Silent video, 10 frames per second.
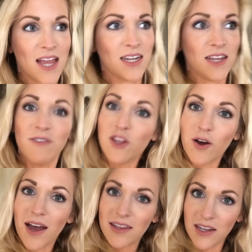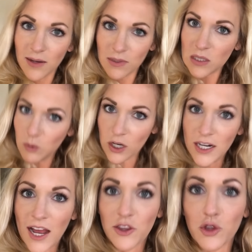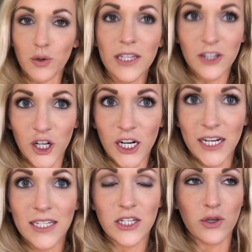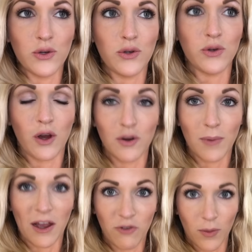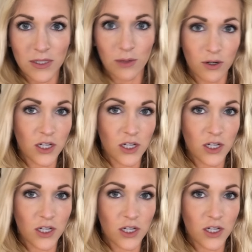And even though I had to get up this morning at 3:30 to go to my pharmacy